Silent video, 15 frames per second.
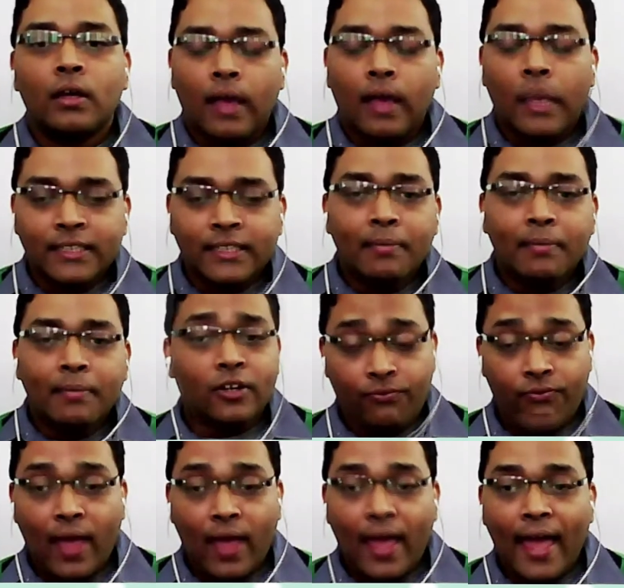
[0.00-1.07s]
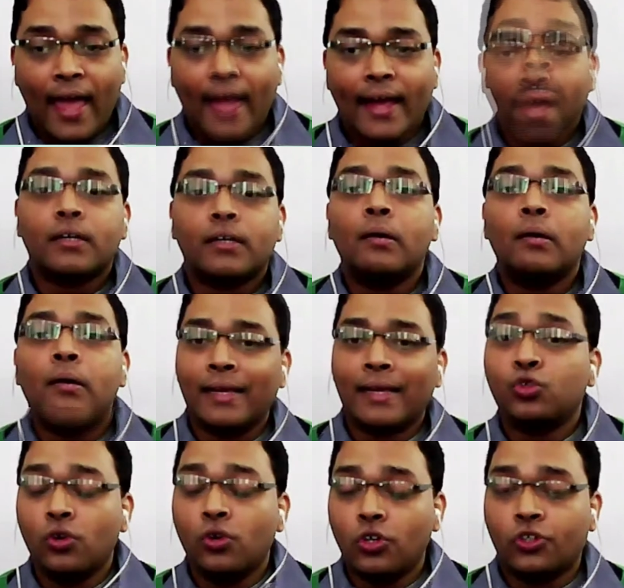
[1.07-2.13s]
As a matter of fact, my
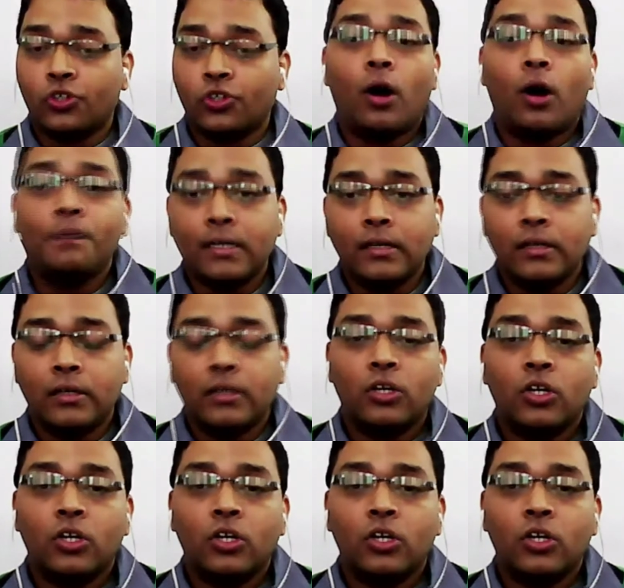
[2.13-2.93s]
school topper